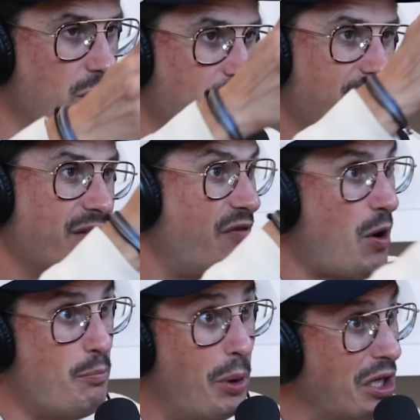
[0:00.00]
or because of
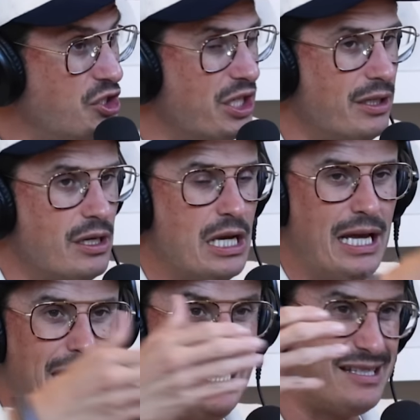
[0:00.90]
our budget.
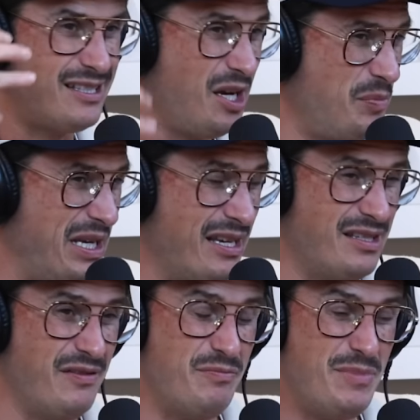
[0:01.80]
It's stuck
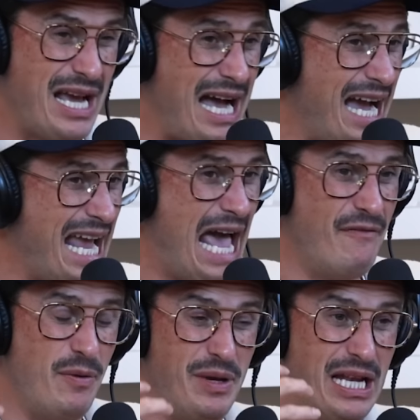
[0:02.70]
because of me. I
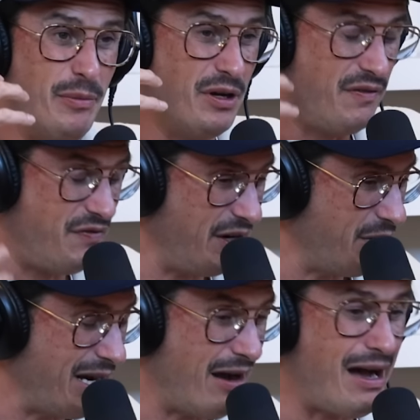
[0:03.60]
haven't been able to
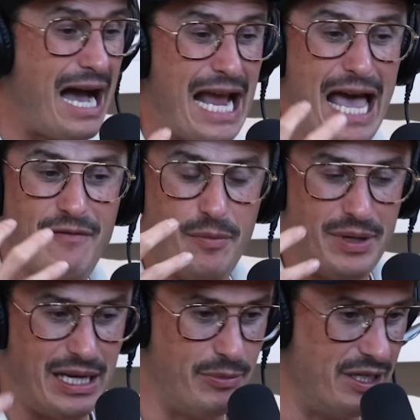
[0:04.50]
figure it out. I haven't
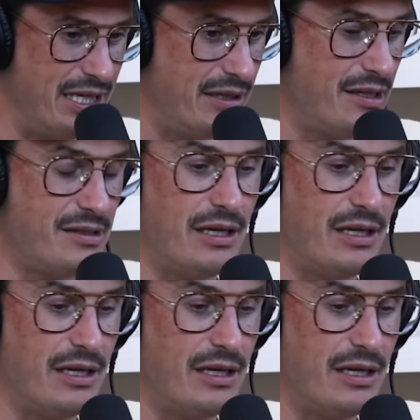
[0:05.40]
been able to get this